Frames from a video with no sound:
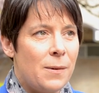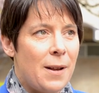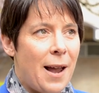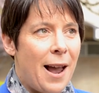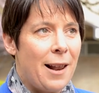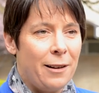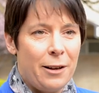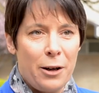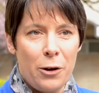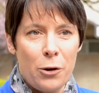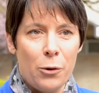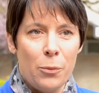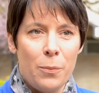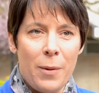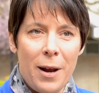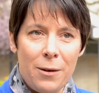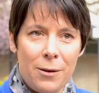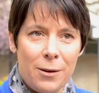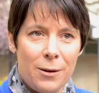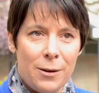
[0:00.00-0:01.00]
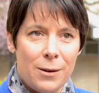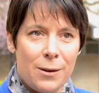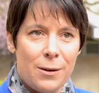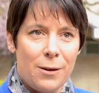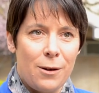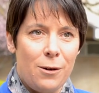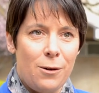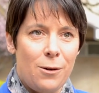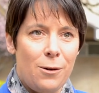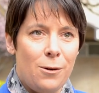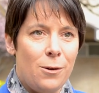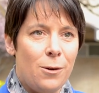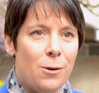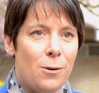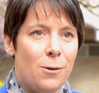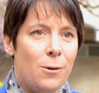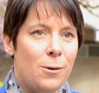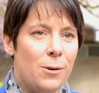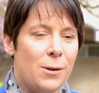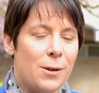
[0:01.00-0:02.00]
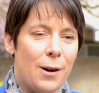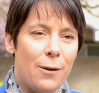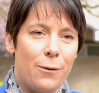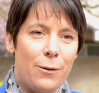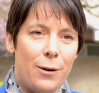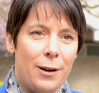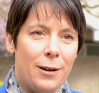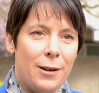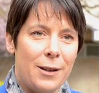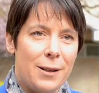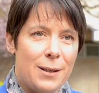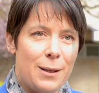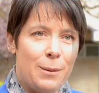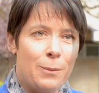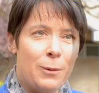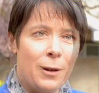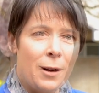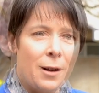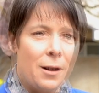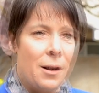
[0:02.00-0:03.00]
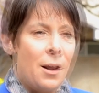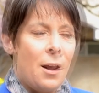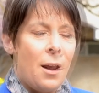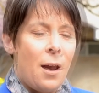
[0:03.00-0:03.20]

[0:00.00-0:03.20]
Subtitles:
analytical methods that you use are fairly similar,